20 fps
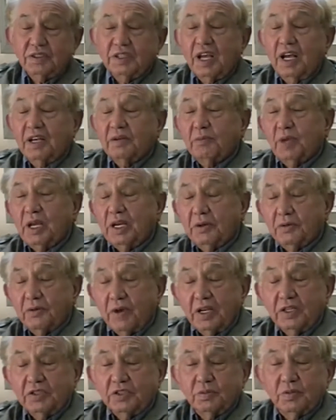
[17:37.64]
And you see, I'd
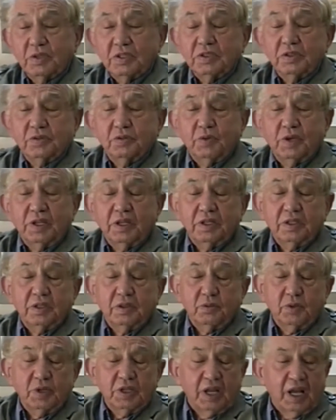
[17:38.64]
made arrangements we'd
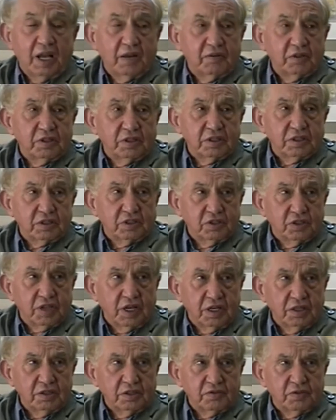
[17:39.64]
have an
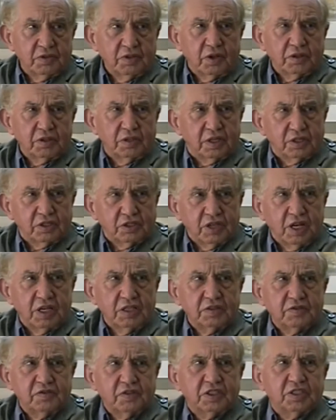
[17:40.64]
exchange, but not an
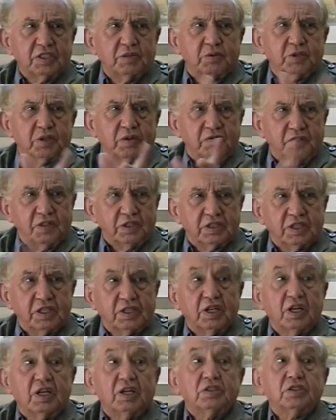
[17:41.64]
exchange visit, but a
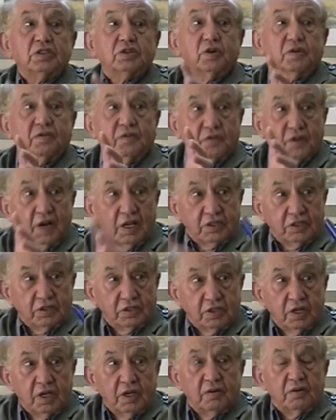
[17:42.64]
visit to
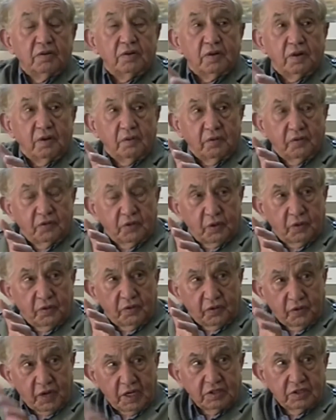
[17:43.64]

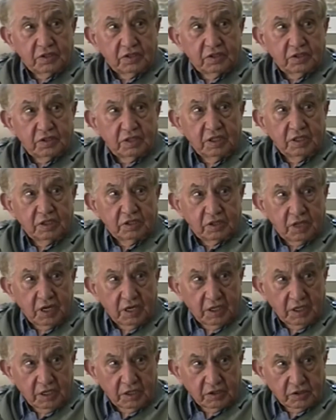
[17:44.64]
a French sea
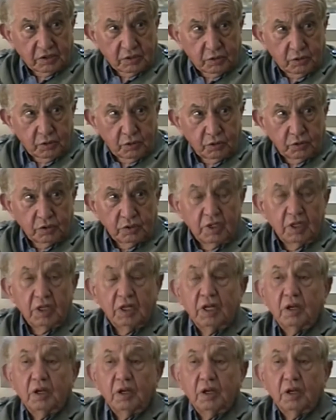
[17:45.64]
training school.